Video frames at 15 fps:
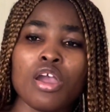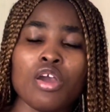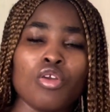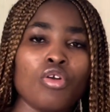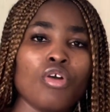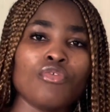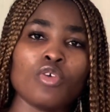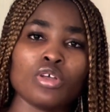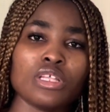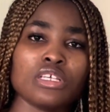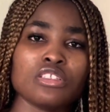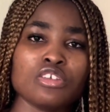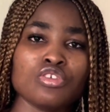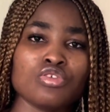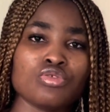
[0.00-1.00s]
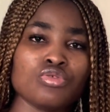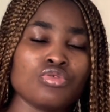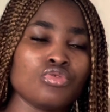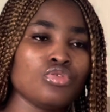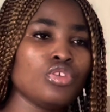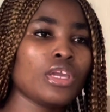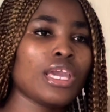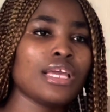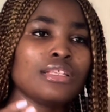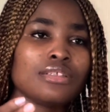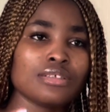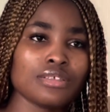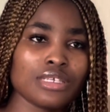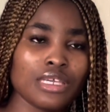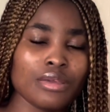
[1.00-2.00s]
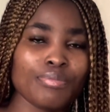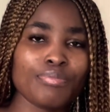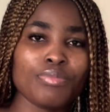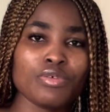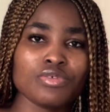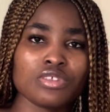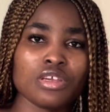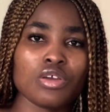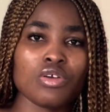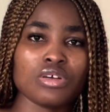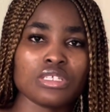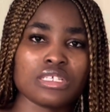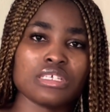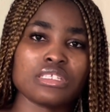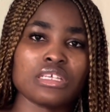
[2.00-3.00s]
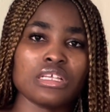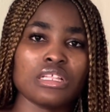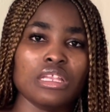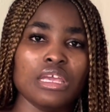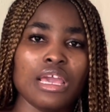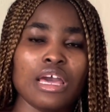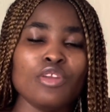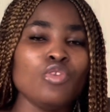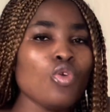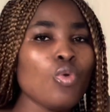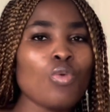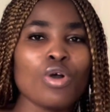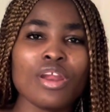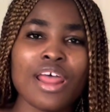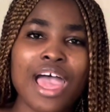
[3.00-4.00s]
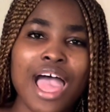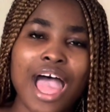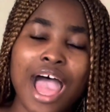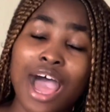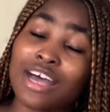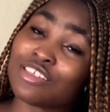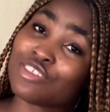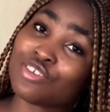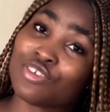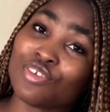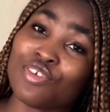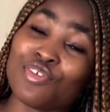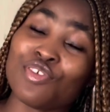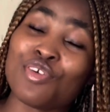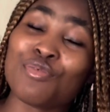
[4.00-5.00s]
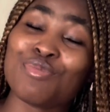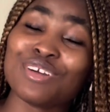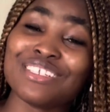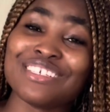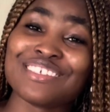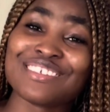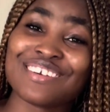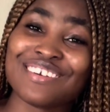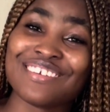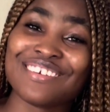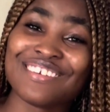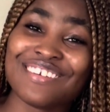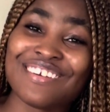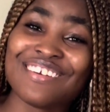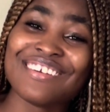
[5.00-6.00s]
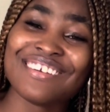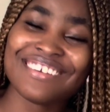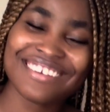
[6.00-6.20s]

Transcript: a lot of other things to do, you can keep posting consistently, and no one has to know. Nobody's gonna know.